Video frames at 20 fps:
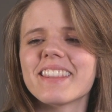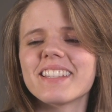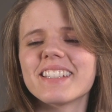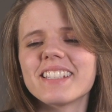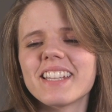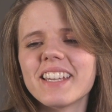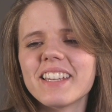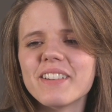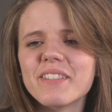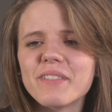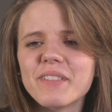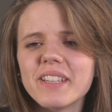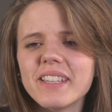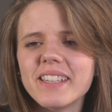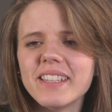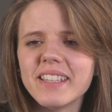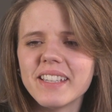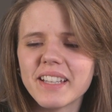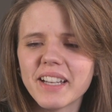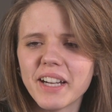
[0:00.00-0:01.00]
The day
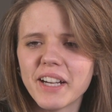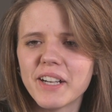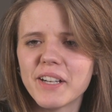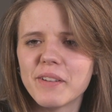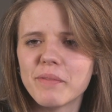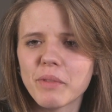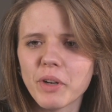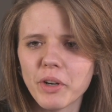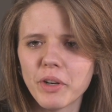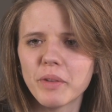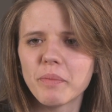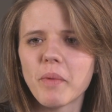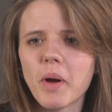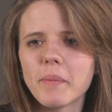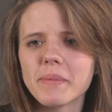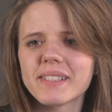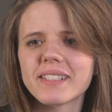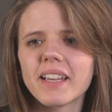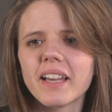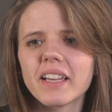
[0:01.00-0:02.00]
we um, heard
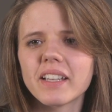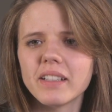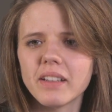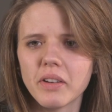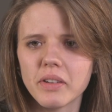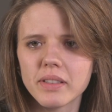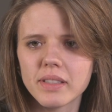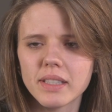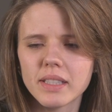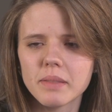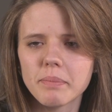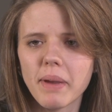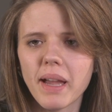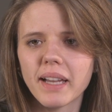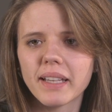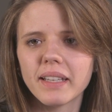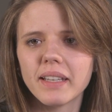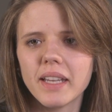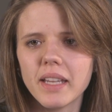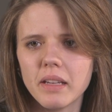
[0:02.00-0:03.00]
mom's diagnosis
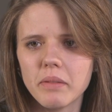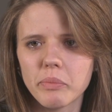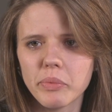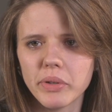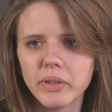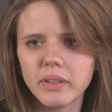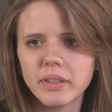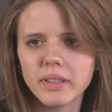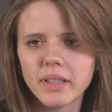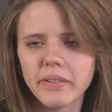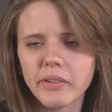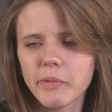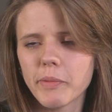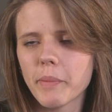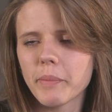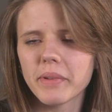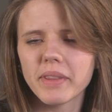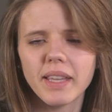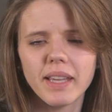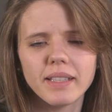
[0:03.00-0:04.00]
back in April, I
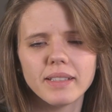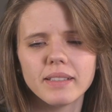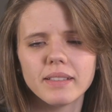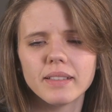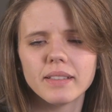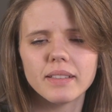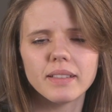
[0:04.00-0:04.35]
remember that